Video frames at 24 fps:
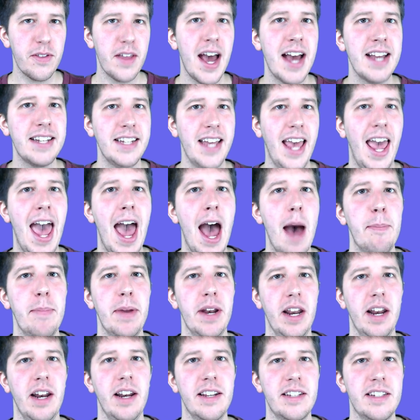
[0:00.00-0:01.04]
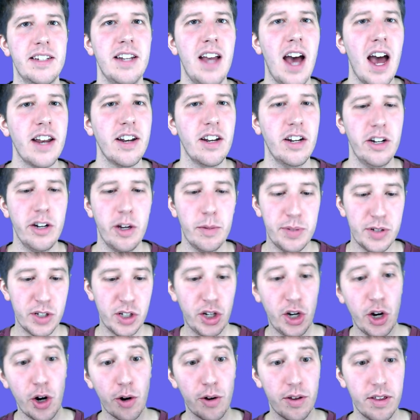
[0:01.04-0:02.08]
that to happen, and it's not an
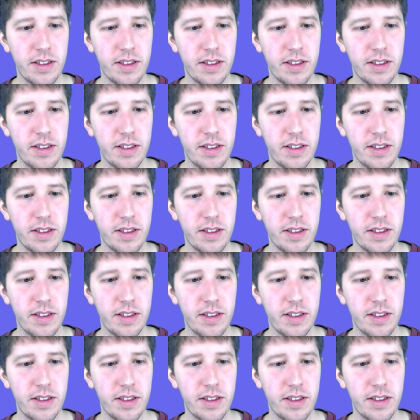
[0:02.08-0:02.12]
obscure